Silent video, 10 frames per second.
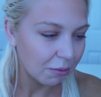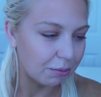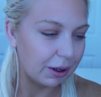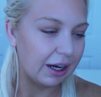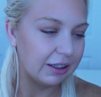
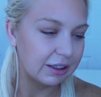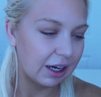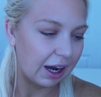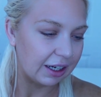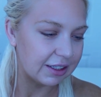But
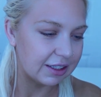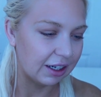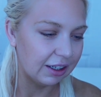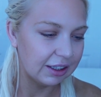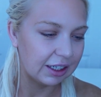I
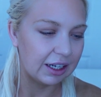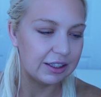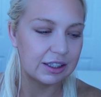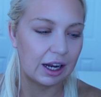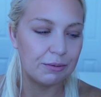start on the
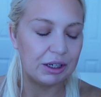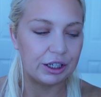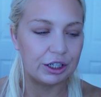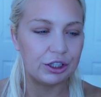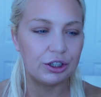ends. I mean,
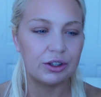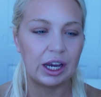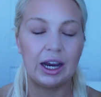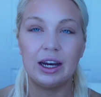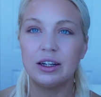I
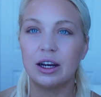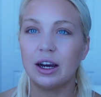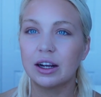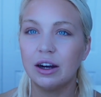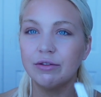
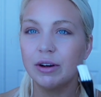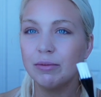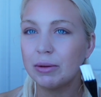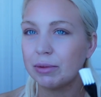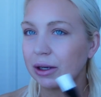can't find
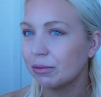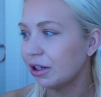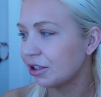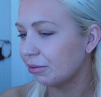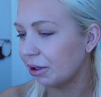my bigger
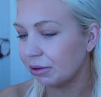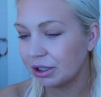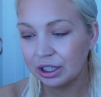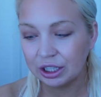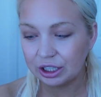brush at the
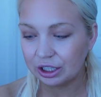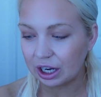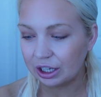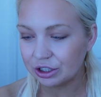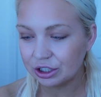moment. You
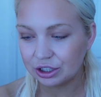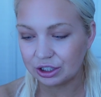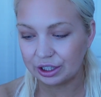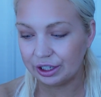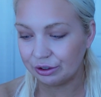can just use
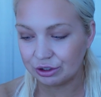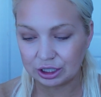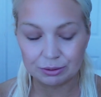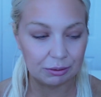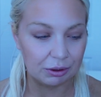a little
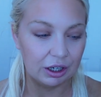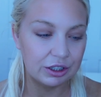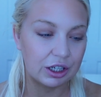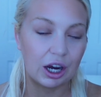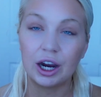cheapy
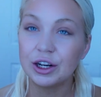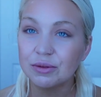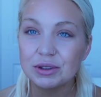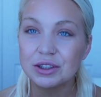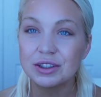brush. I
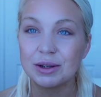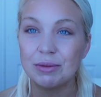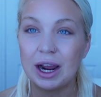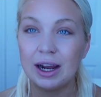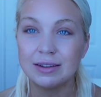normally just dip
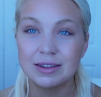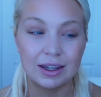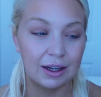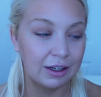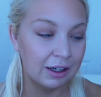my hands
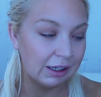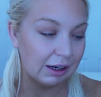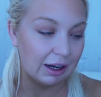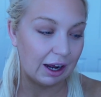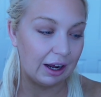in,
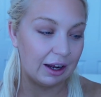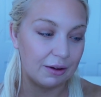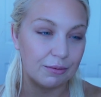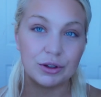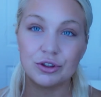
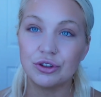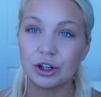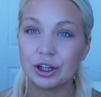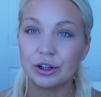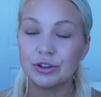
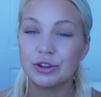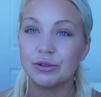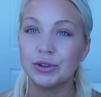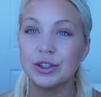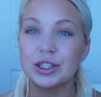stroke it onto the
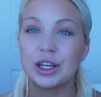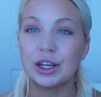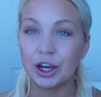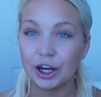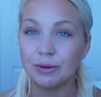roots and then
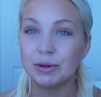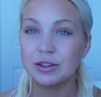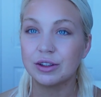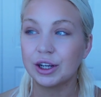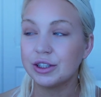comb it
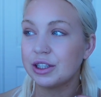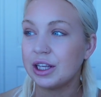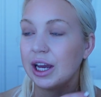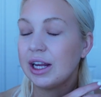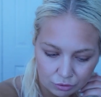so it goes to
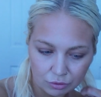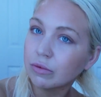the end.